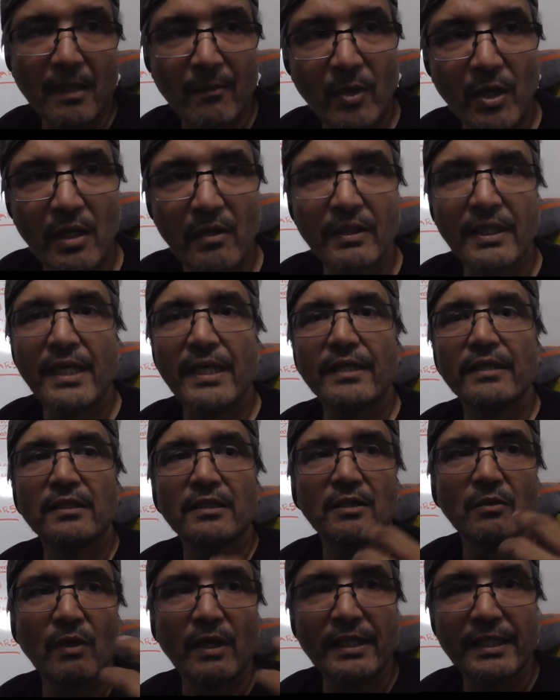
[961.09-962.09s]
Am I okay?
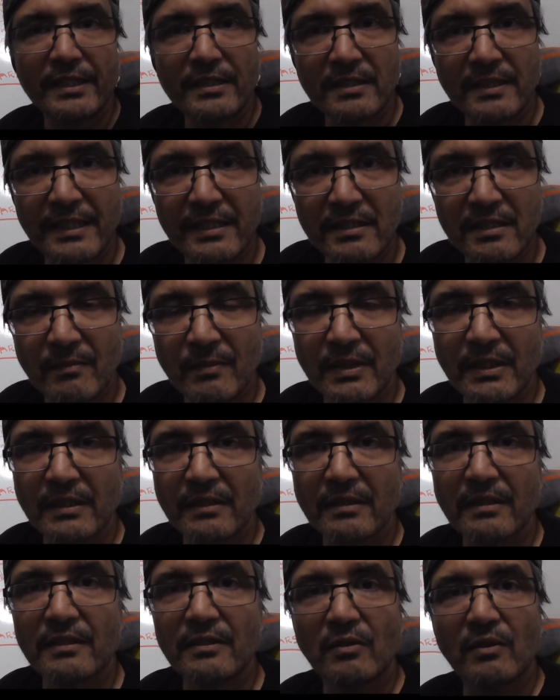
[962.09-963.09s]
Do I need to eat
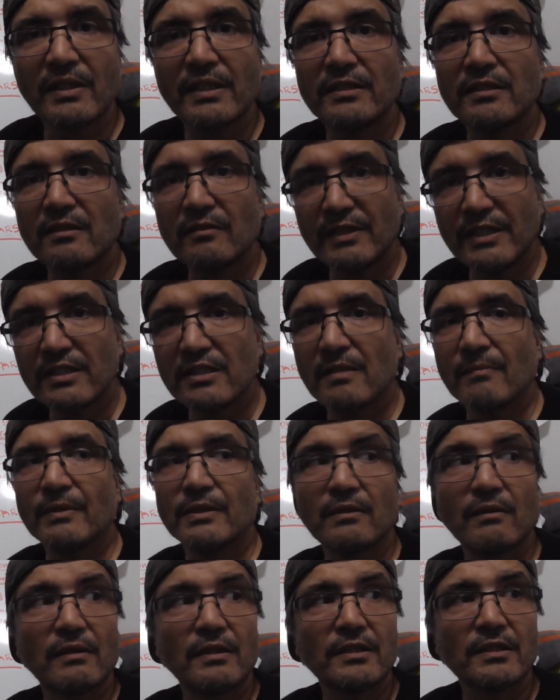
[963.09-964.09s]
something? Do I need to drink
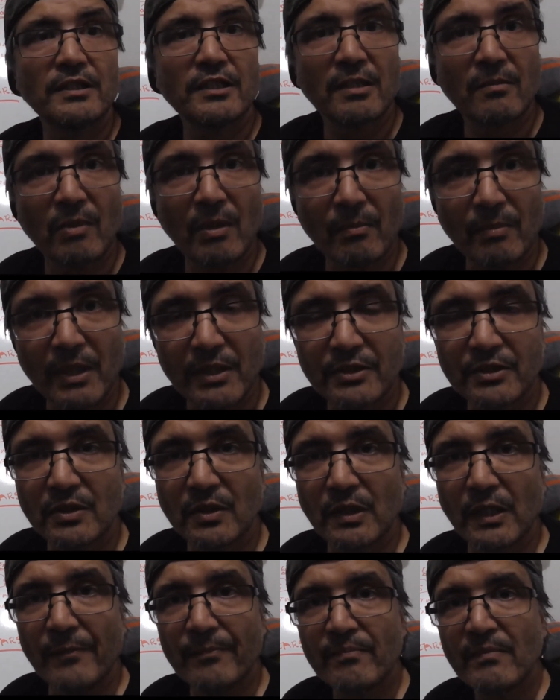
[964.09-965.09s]
something? Do I need to check my blood
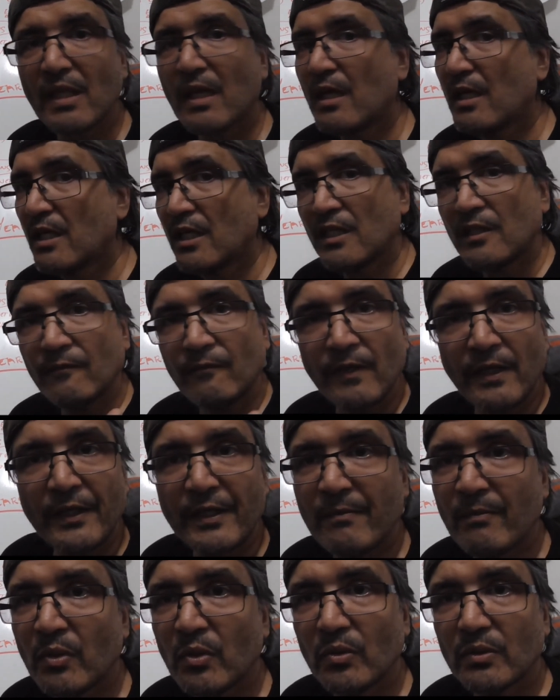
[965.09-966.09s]
sugar?
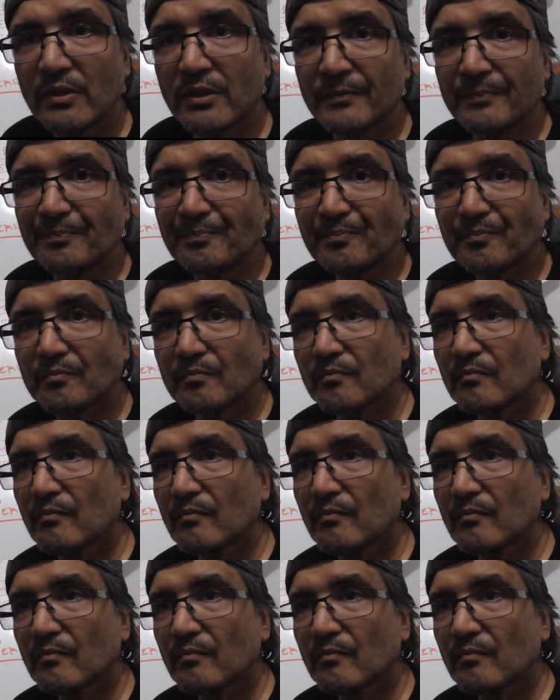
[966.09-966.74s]
Very important.